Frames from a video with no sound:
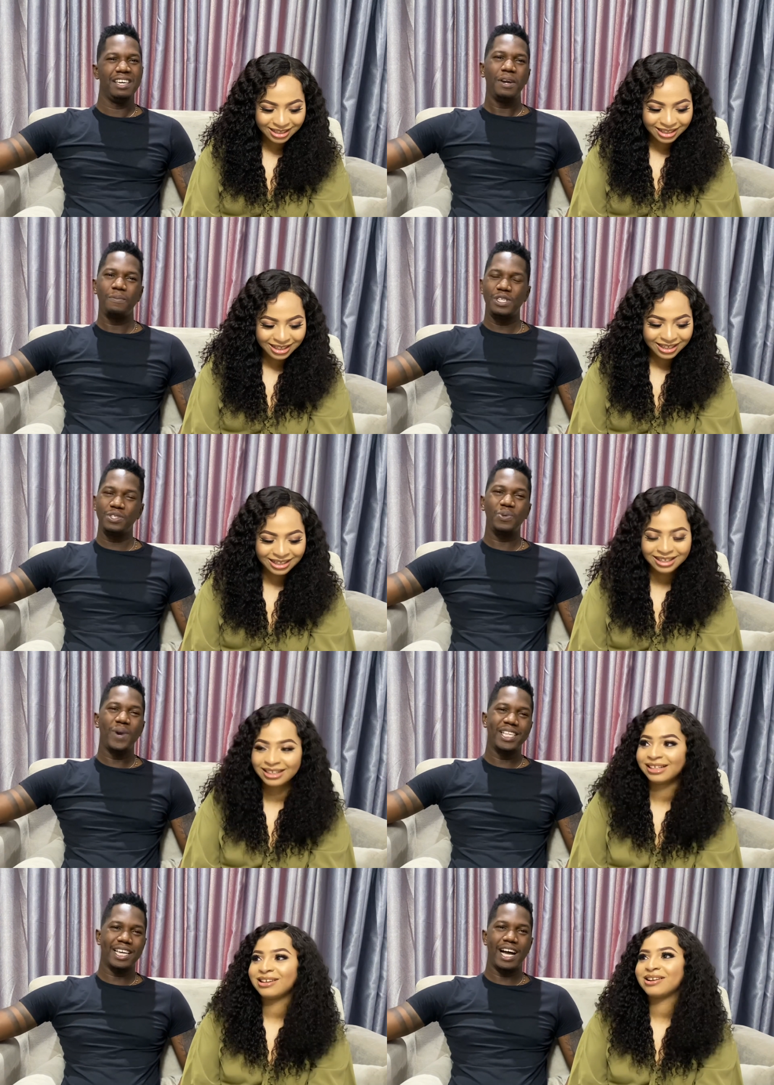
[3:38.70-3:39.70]
Speaker 1: We just
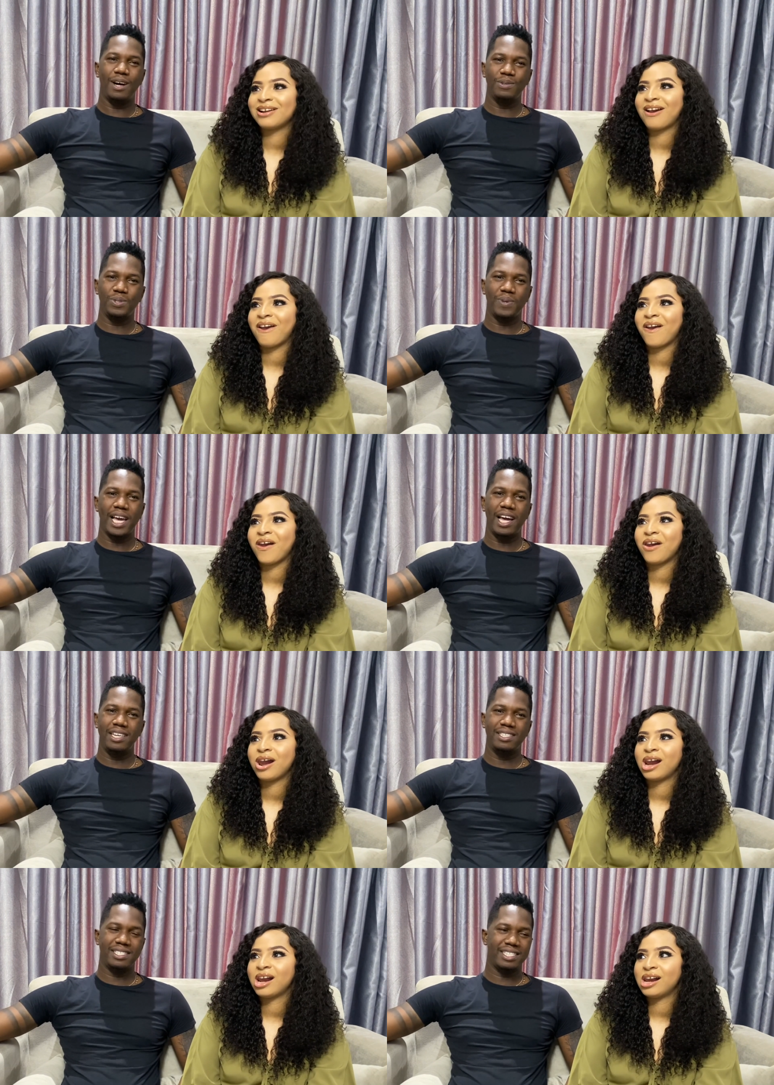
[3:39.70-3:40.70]
went out. We had
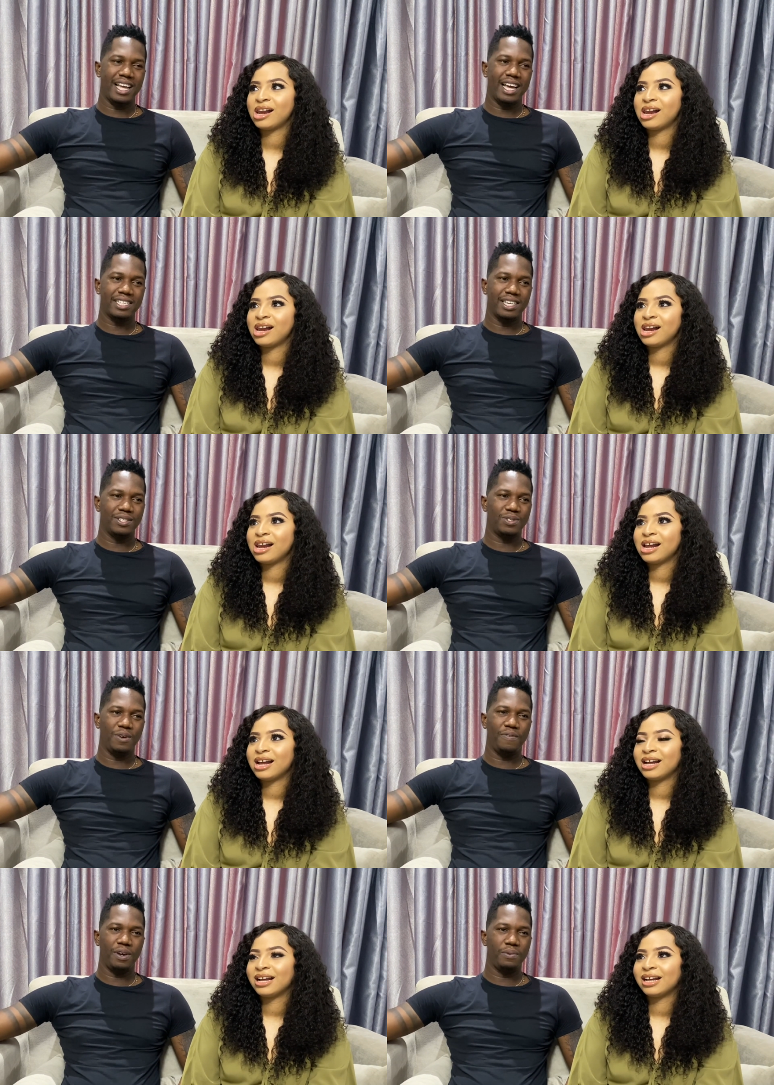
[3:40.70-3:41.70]
snacks and stuff,
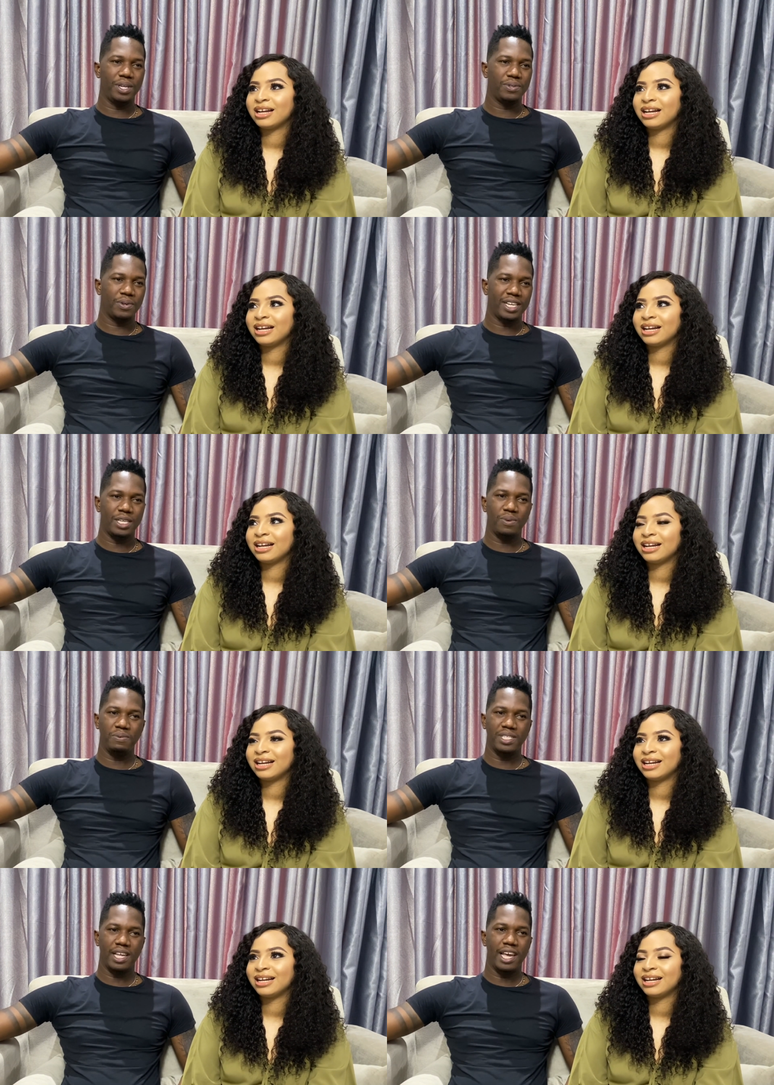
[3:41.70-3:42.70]
and we are talking. That's when we
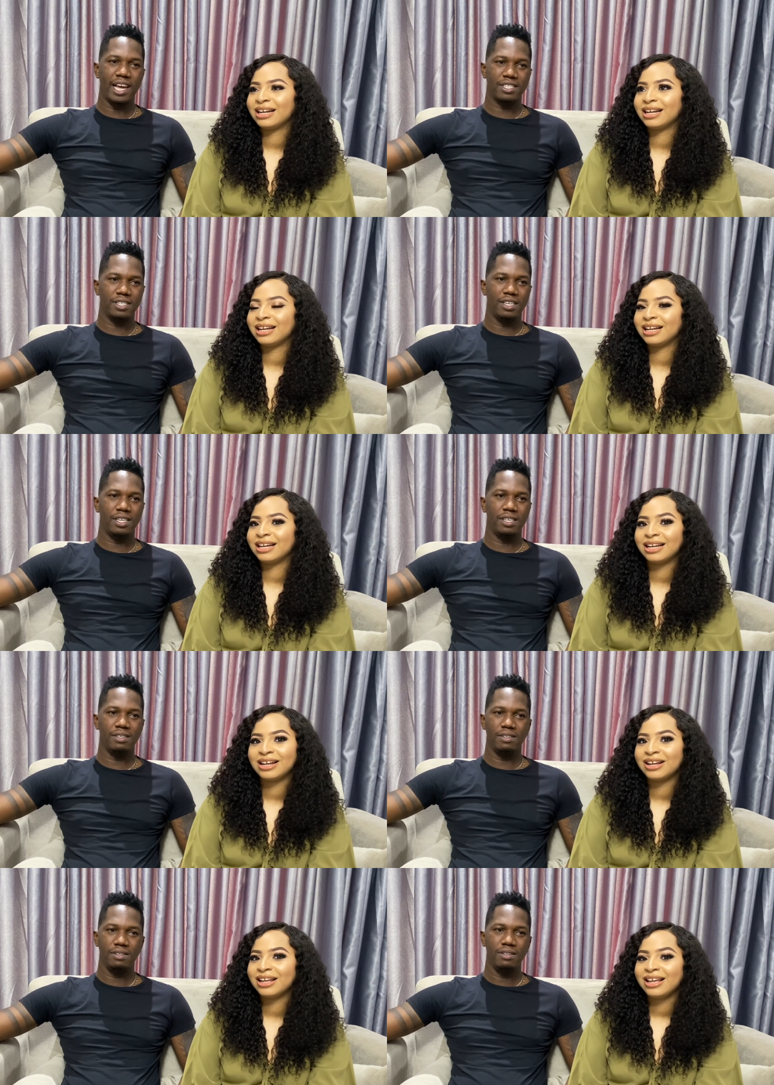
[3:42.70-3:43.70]
started actually.
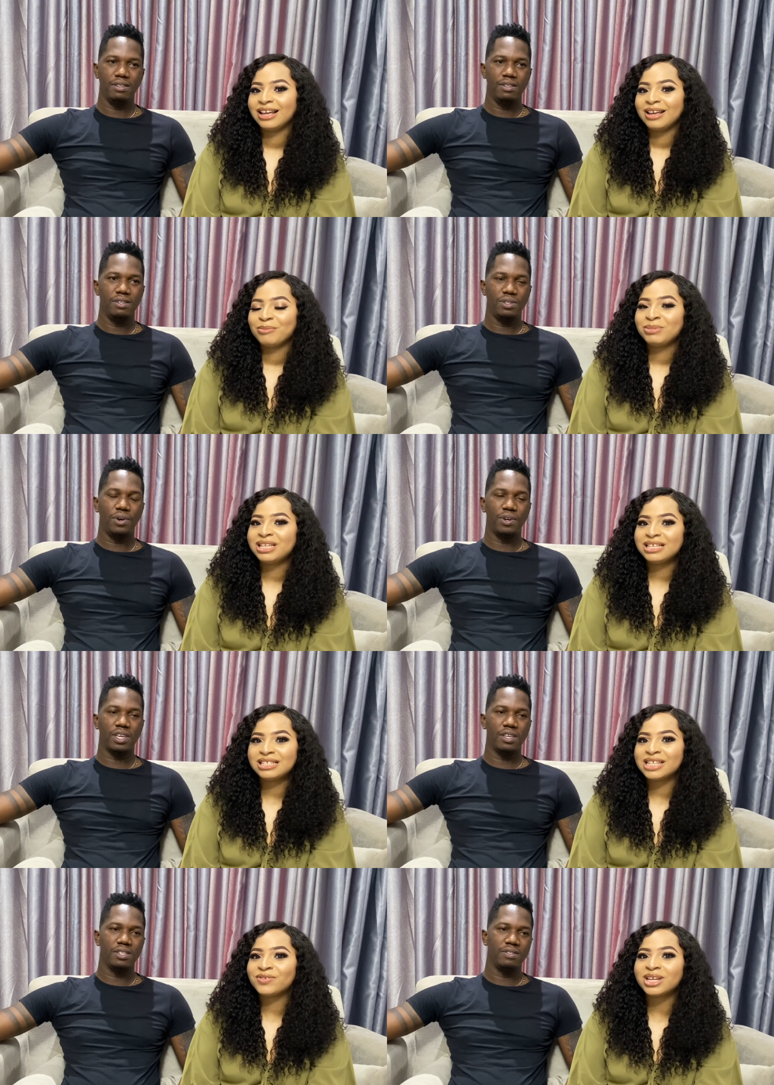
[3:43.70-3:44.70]
Speaker 2: Please, talking.
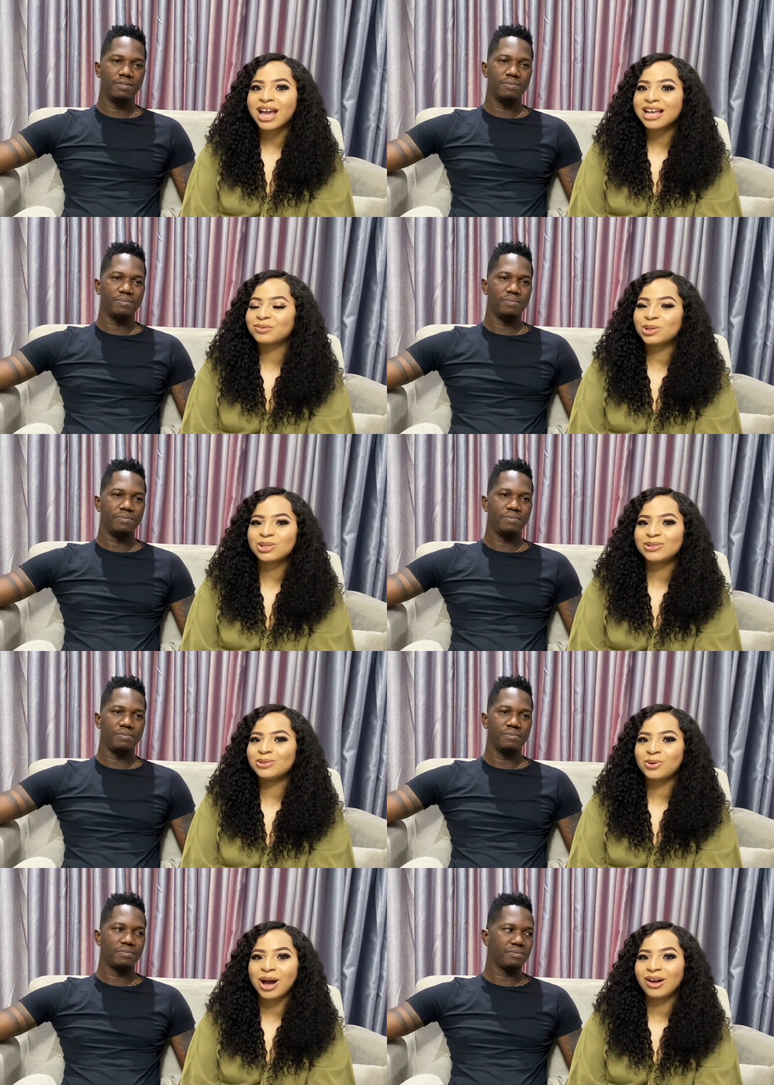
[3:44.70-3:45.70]
if you guys want to know
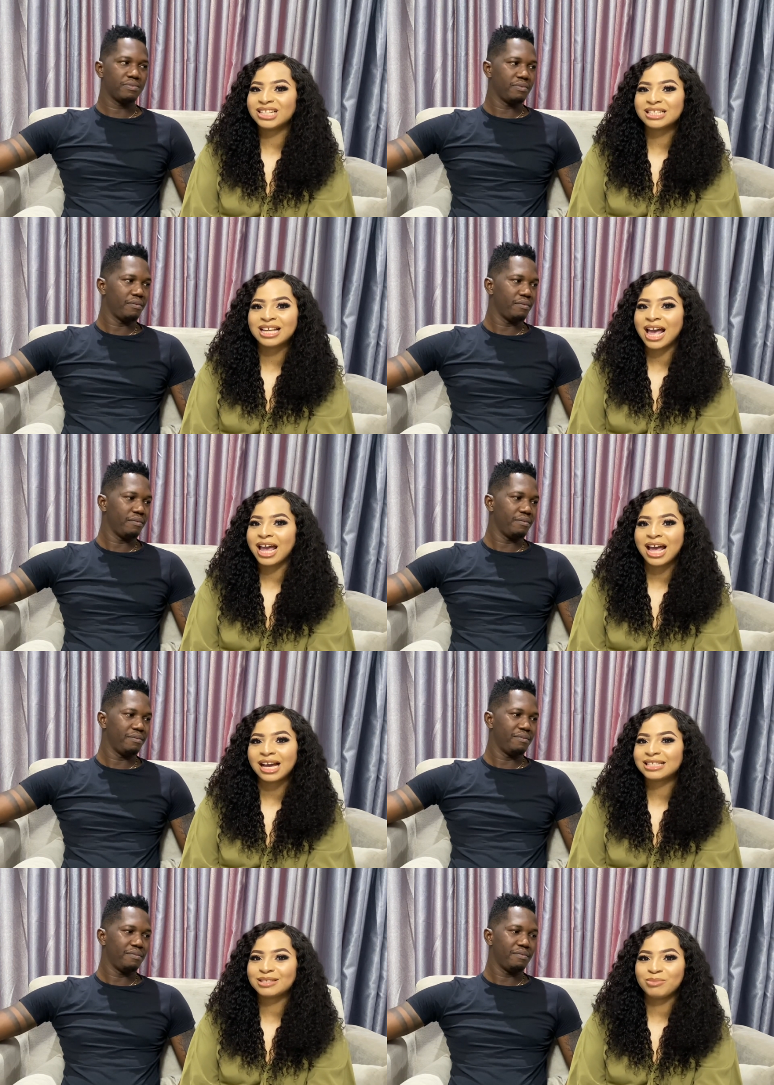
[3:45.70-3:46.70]
how this guy
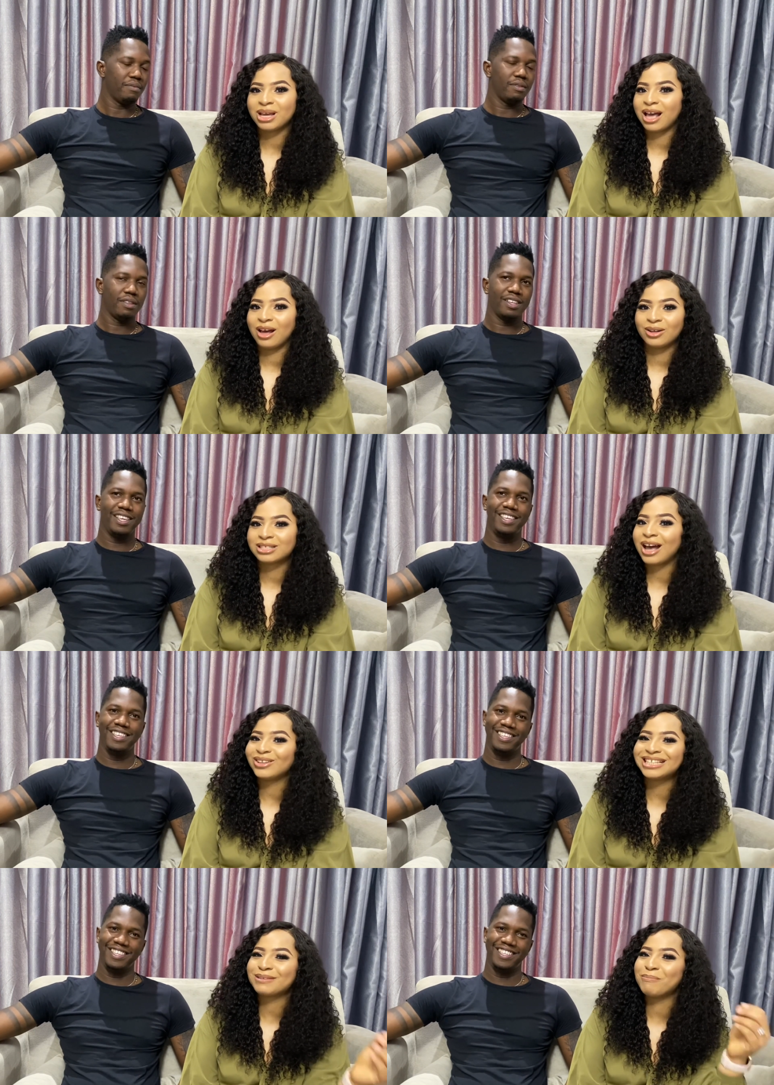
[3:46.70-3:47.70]
asked me out, how
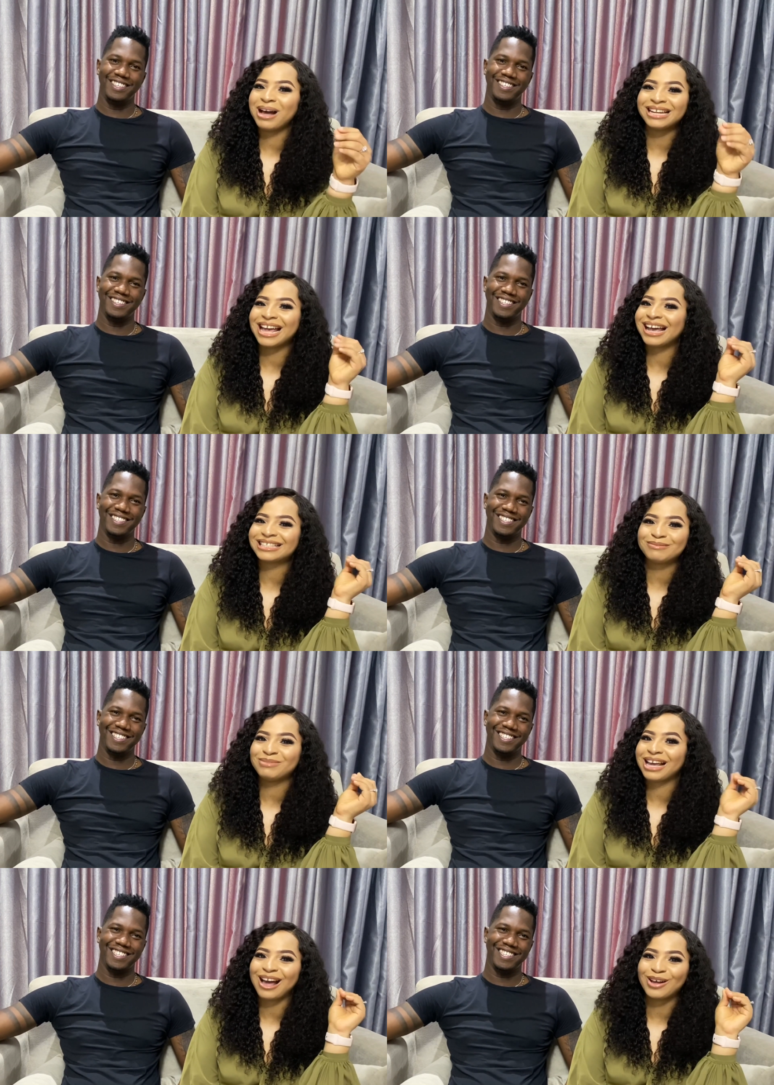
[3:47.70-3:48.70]
this man asked me
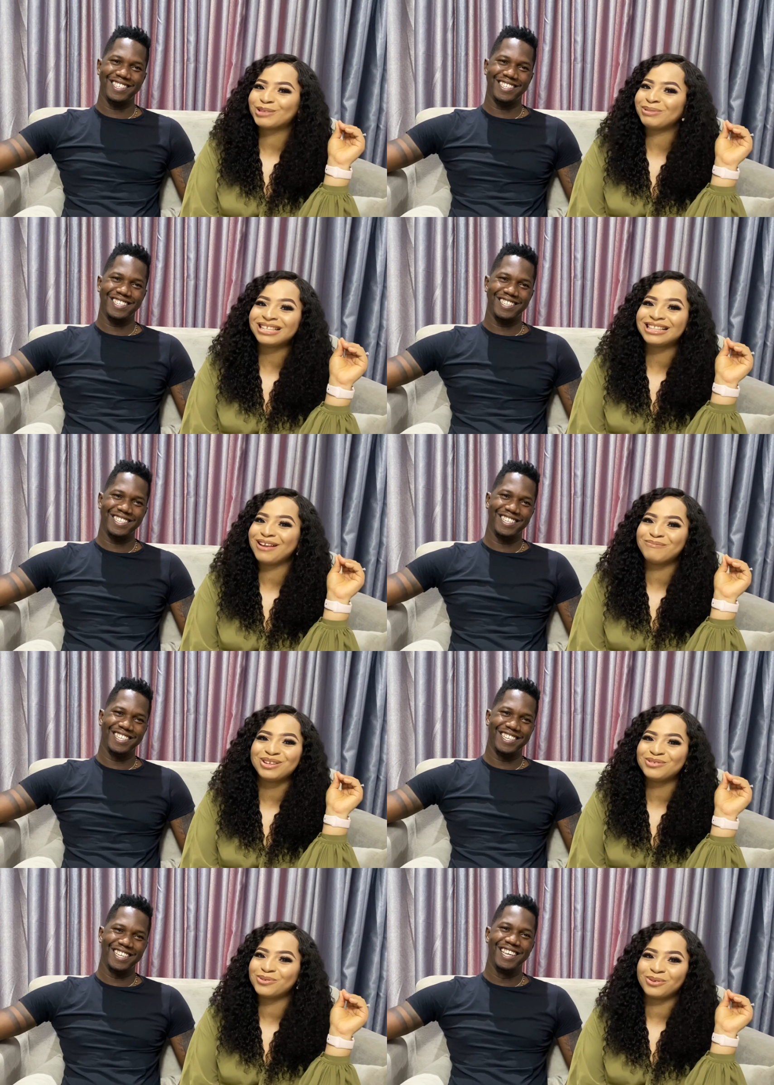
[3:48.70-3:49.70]
out, please let me
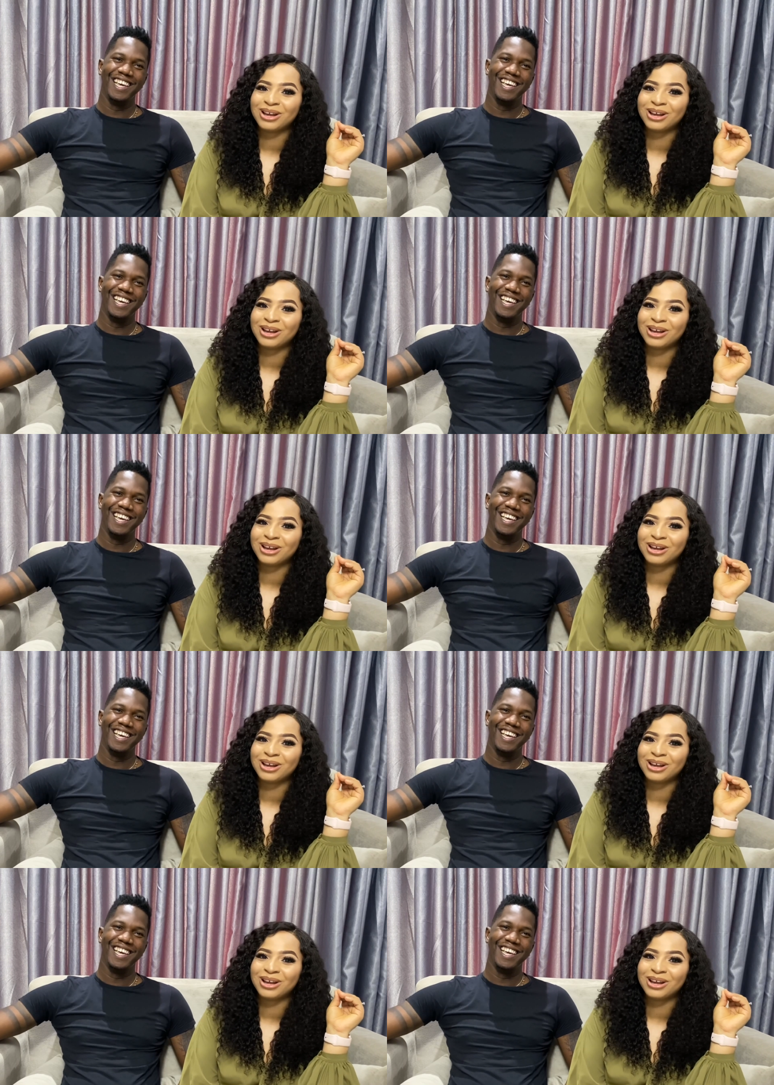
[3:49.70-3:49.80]
know.